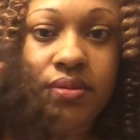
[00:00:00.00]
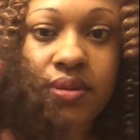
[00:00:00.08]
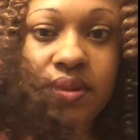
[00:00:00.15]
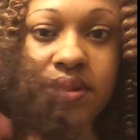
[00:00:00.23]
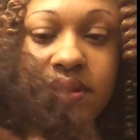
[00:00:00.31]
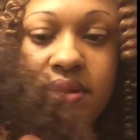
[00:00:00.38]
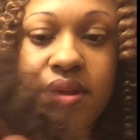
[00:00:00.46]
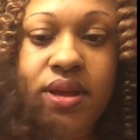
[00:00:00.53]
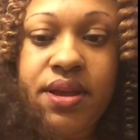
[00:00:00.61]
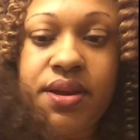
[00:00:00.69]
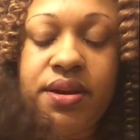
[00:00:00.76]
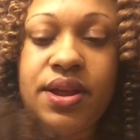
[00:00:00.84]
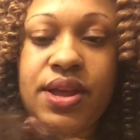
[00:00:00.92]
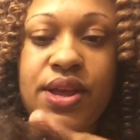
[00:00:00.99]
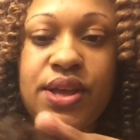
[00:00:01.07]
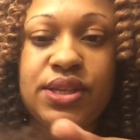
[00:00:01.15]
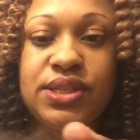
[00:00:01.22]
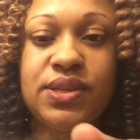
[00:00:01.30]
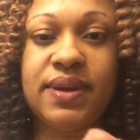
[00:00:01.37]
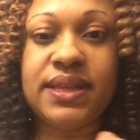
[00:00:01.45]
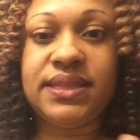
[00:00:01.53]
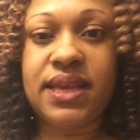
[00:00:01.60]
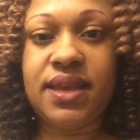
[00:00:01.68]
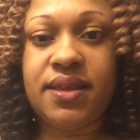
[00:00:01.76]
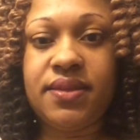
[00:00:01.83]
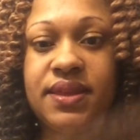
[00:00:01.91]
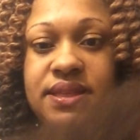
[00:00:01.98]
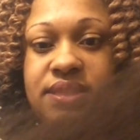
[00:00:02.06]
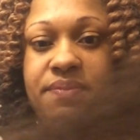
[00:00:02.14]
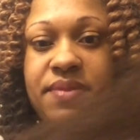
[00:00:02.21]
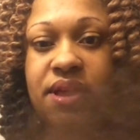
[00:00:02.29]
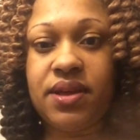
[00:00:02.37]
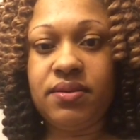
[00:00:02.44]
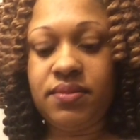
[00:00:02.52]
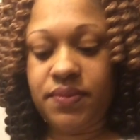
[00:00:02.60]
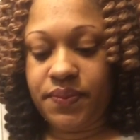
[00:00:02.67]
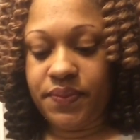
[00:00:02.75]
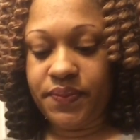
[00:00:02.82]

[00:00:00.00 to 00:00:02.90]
this is the hair, so I take this amount,